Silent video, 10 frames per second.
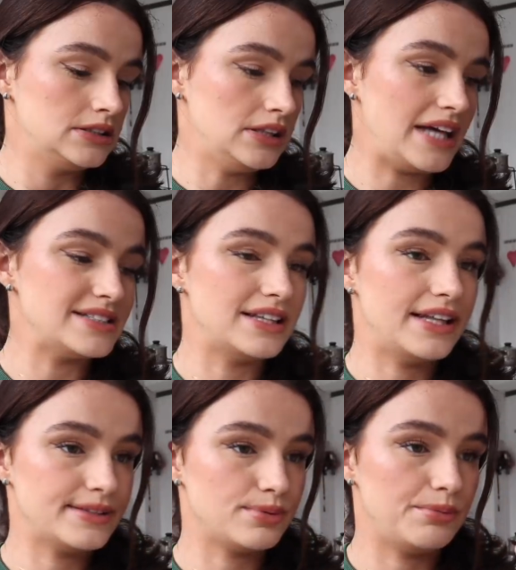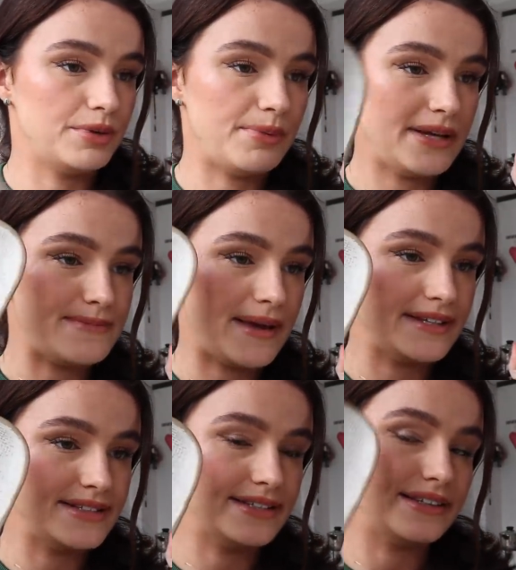that as in this one would be as big
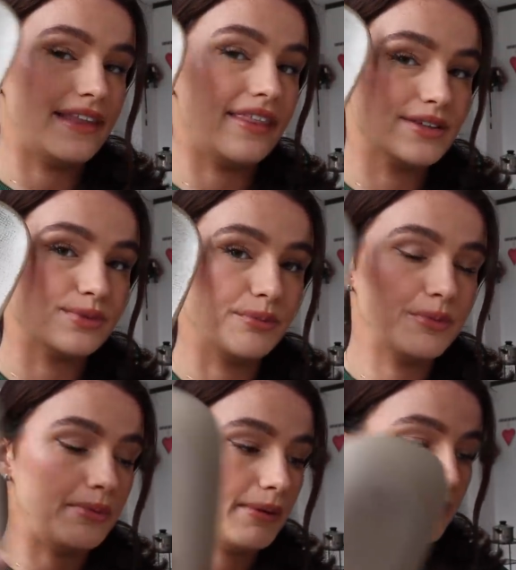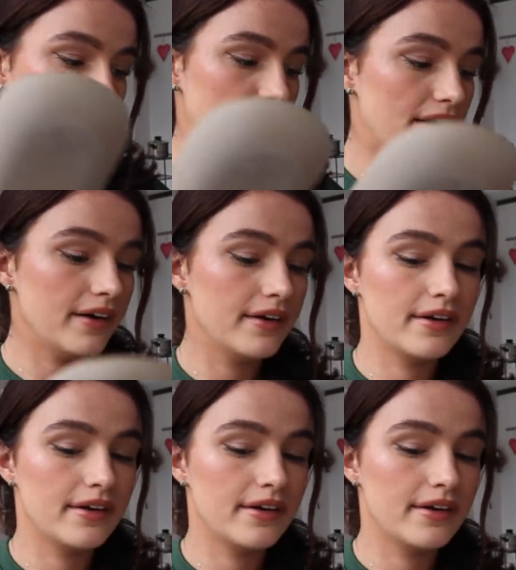as this and then this one would be minier.